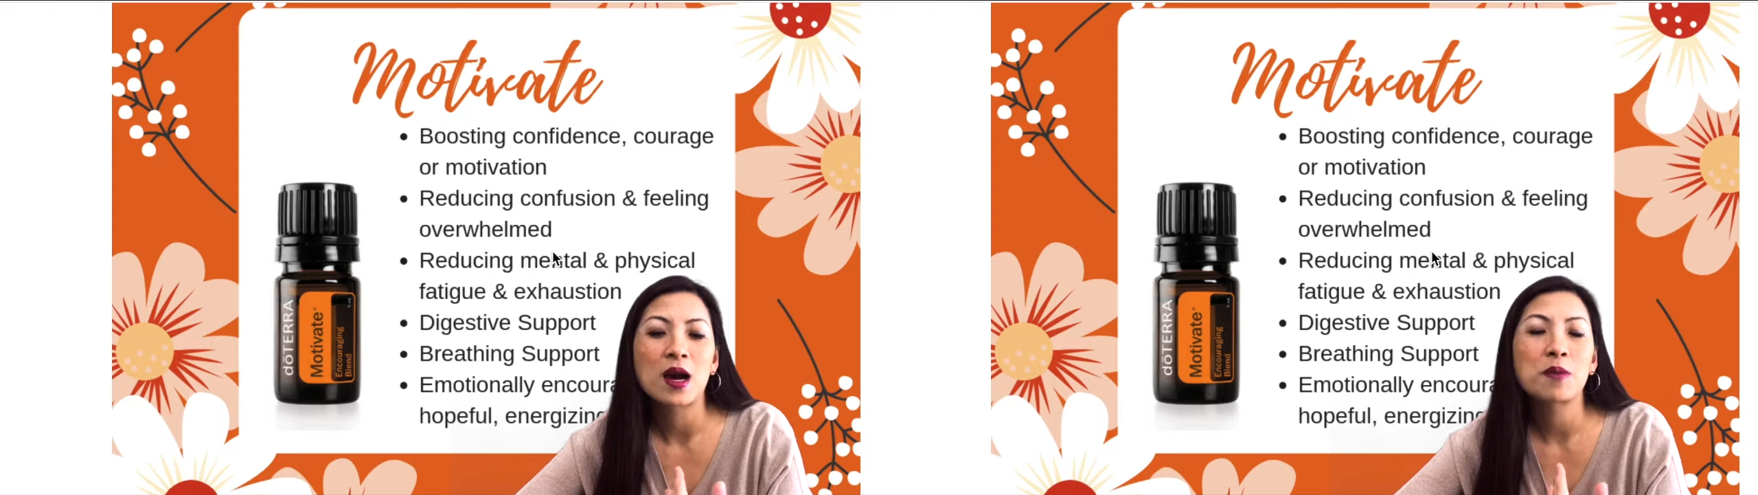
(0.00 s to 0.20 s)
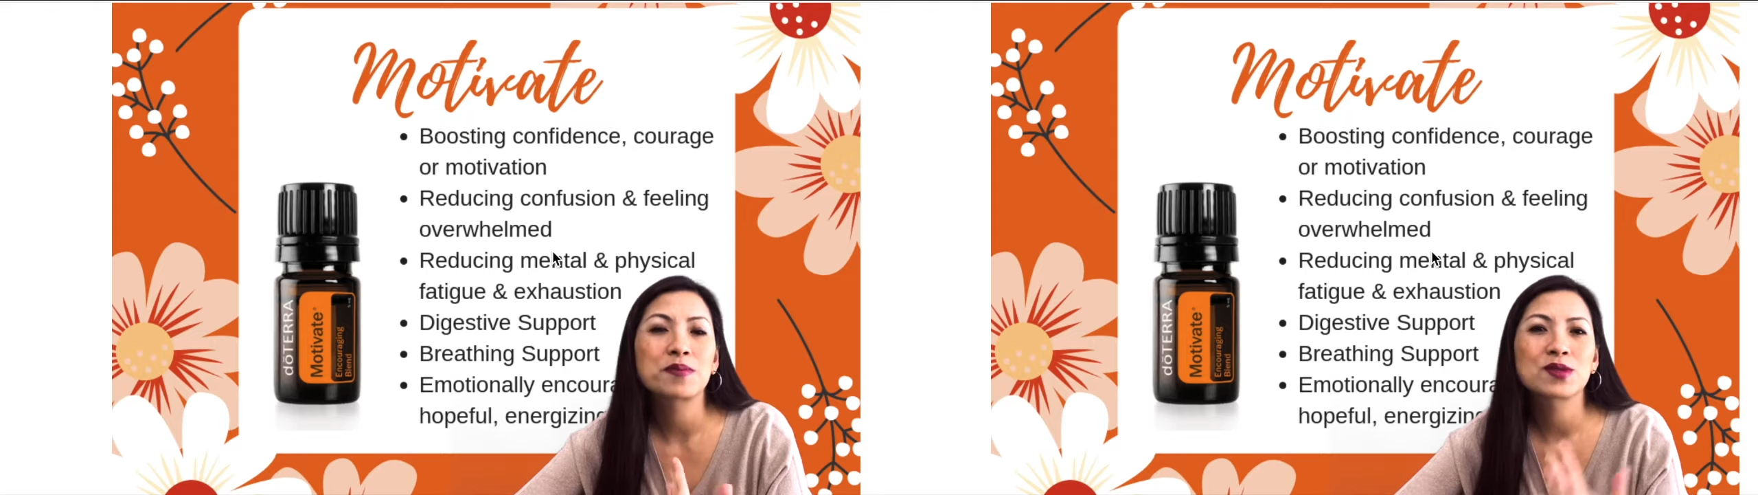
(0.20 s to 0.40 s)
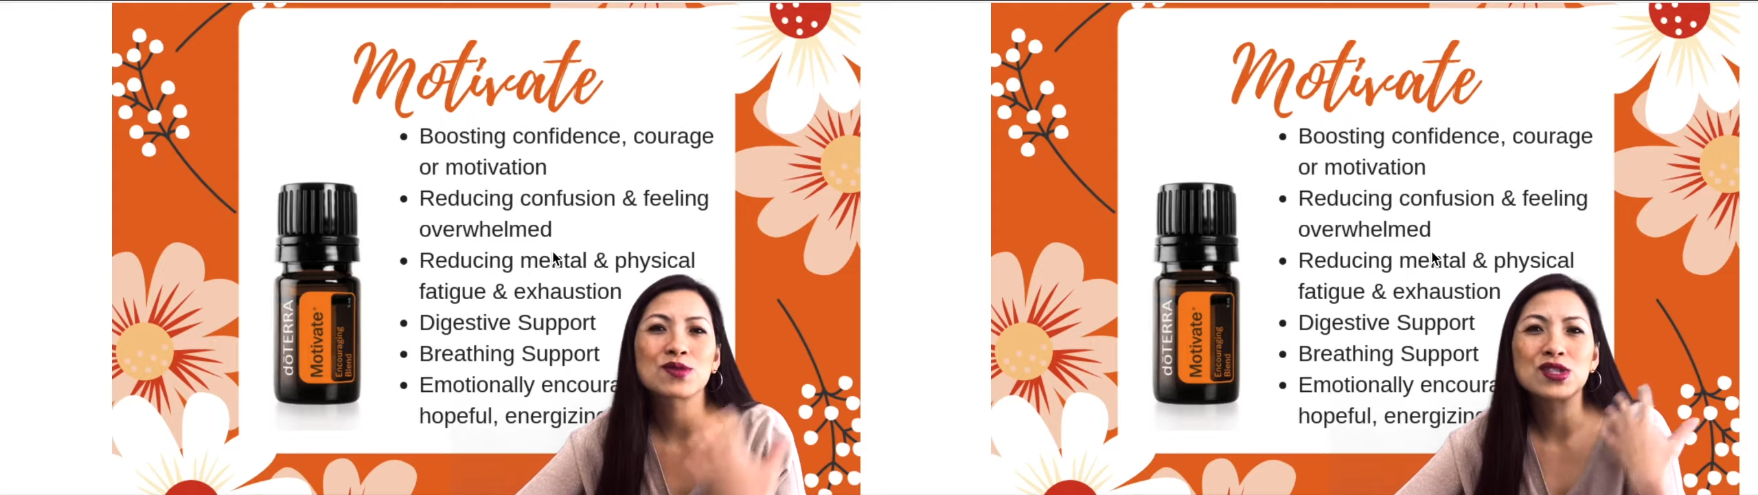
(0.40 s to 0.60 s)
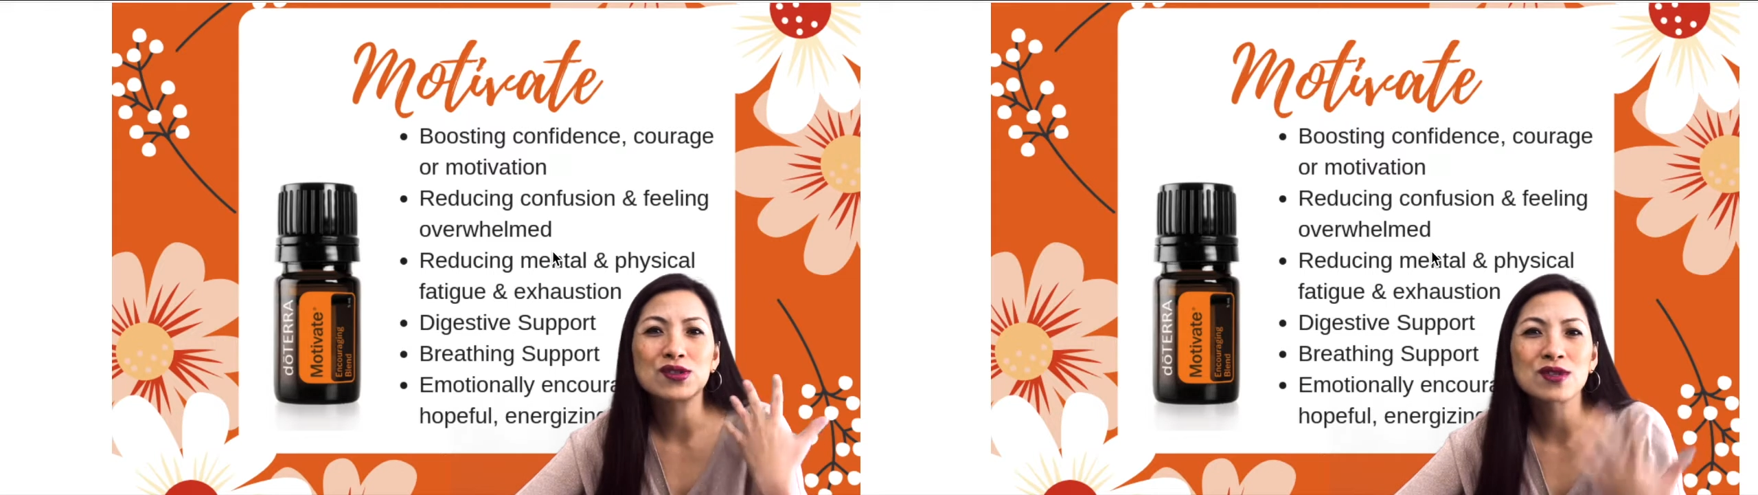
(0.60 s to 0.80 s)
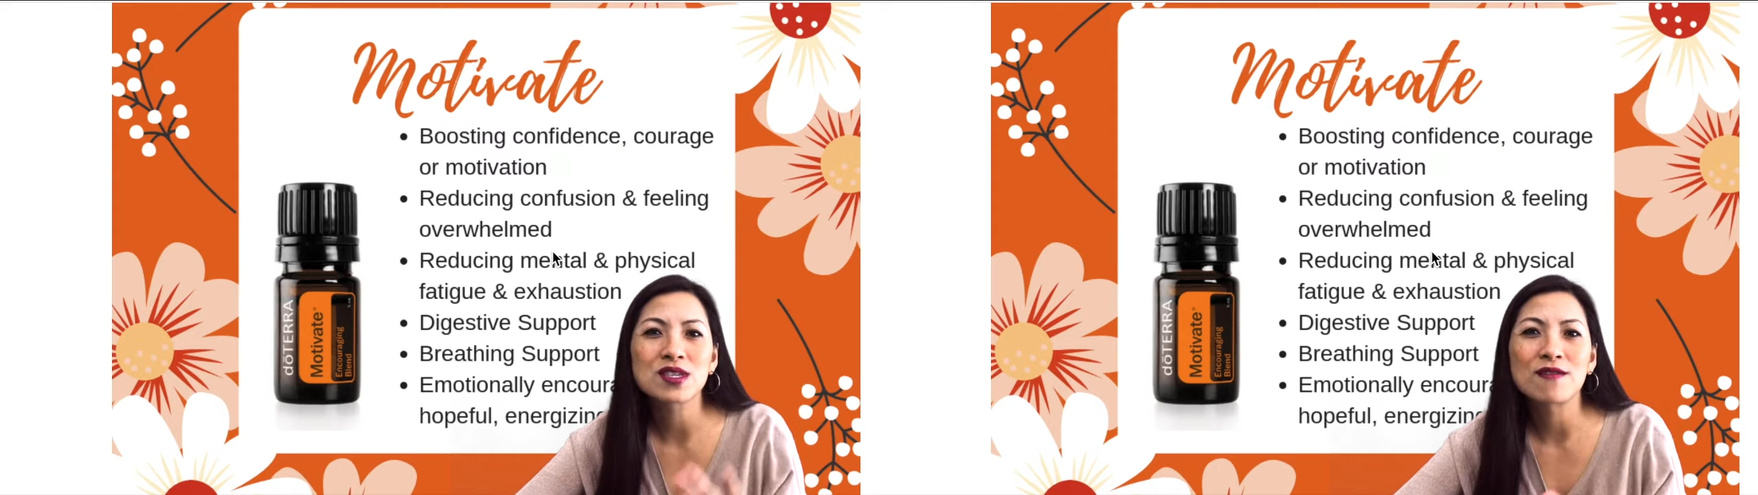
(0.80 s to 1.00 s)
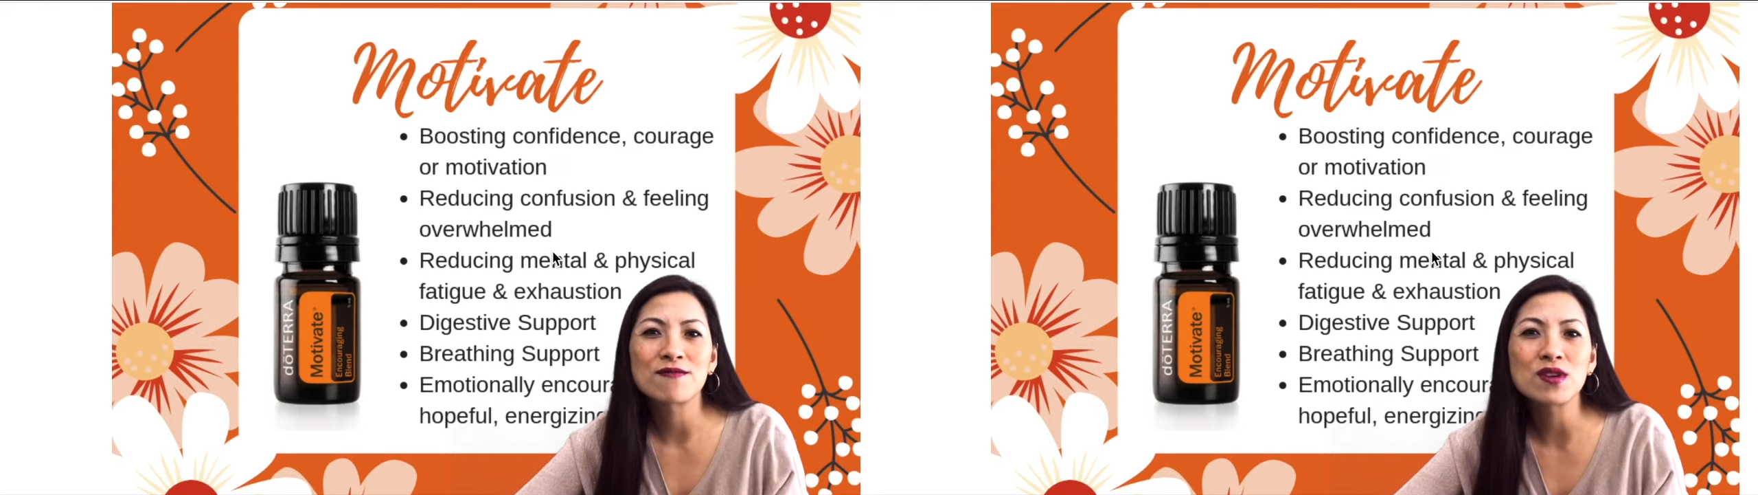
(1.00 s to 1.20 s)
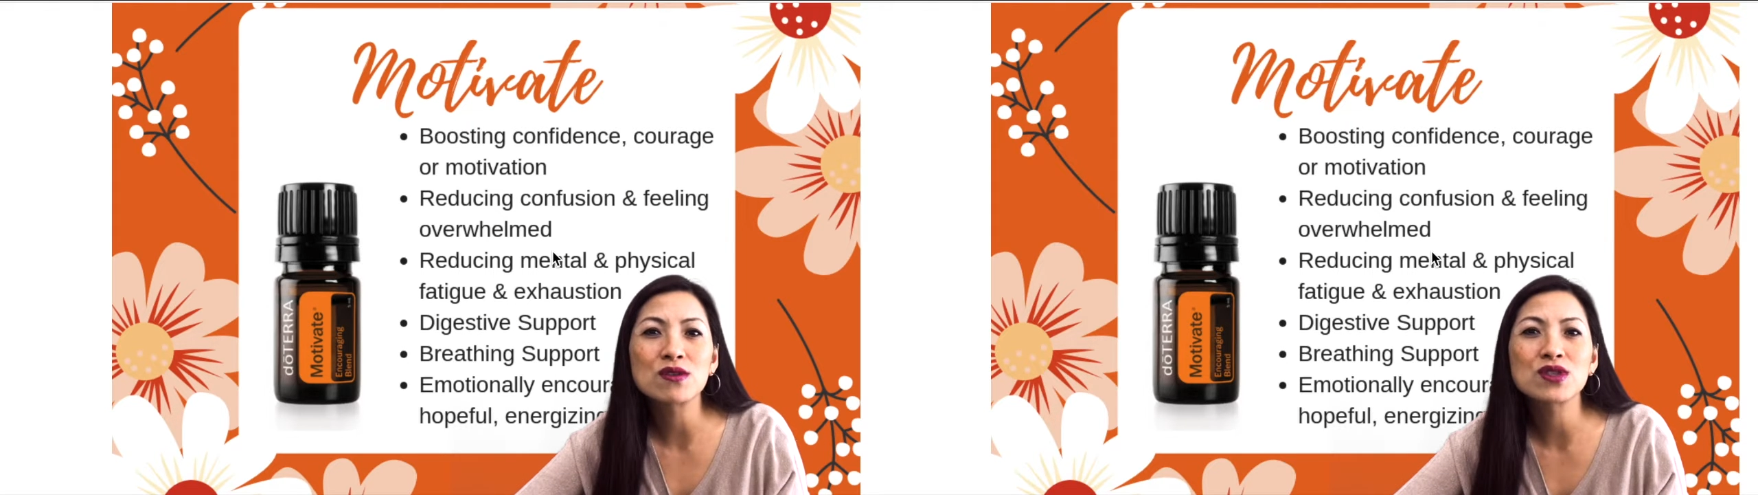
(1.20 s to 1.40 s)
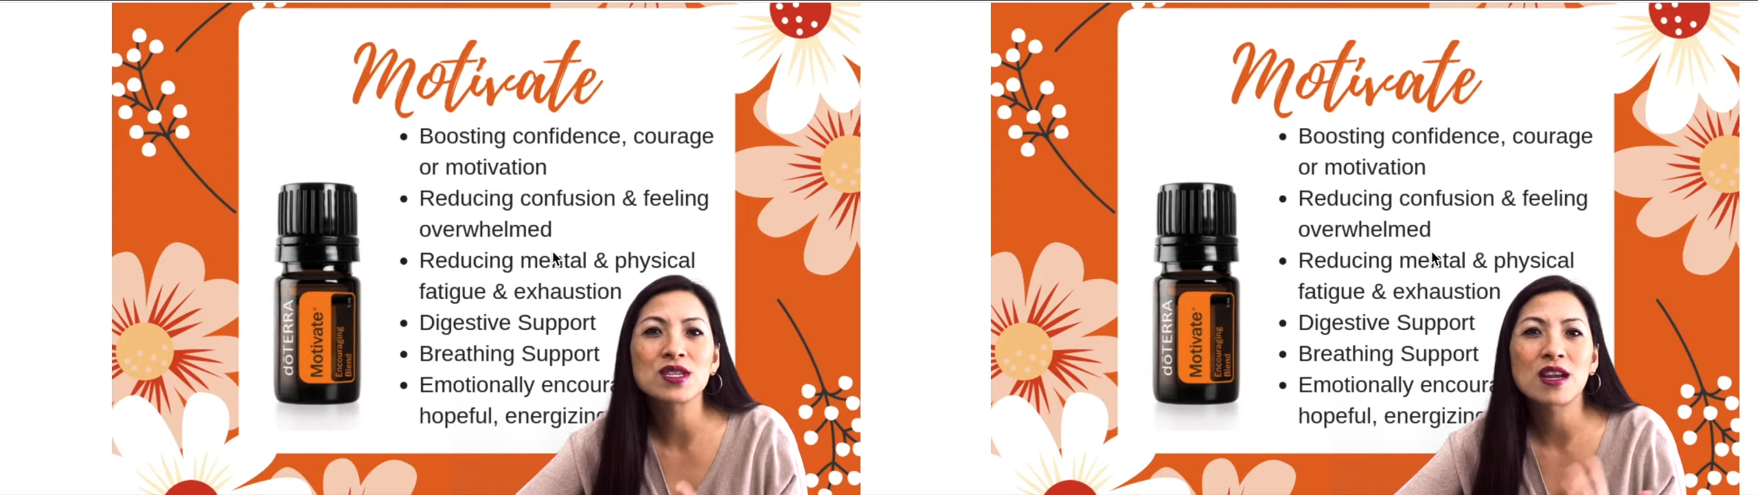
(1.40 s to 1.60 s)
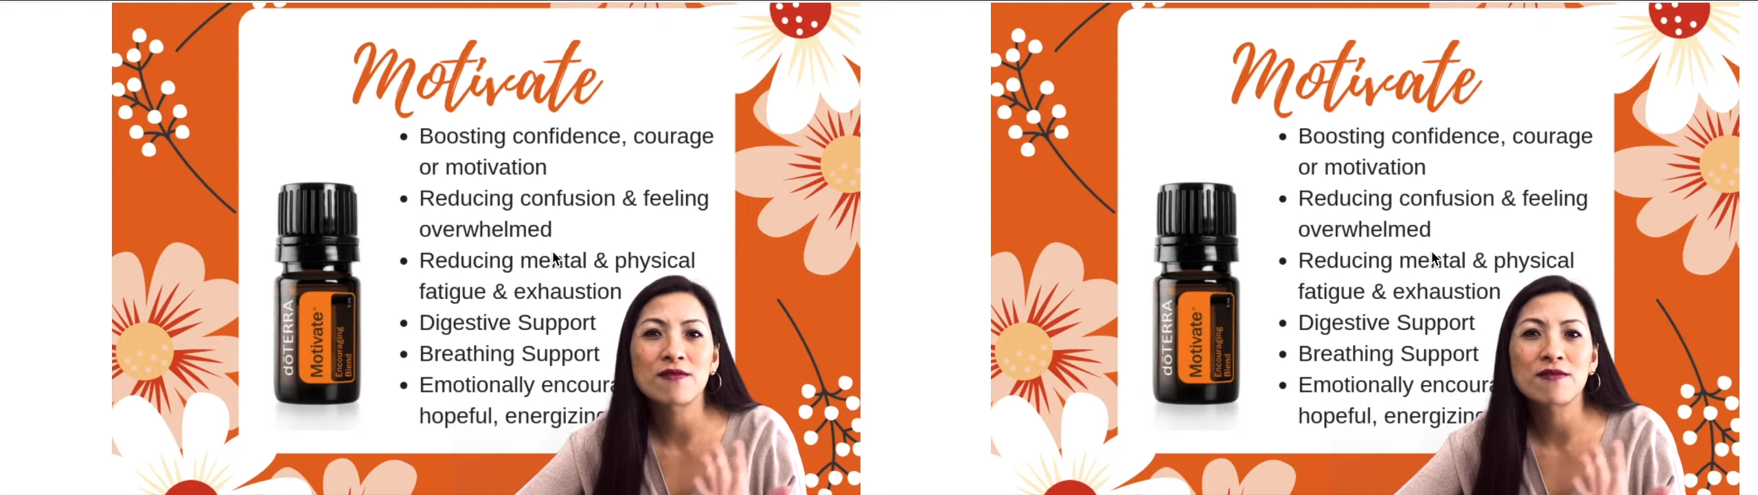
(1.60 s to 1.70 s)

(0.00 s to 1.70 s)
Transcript: it helps reduce confusion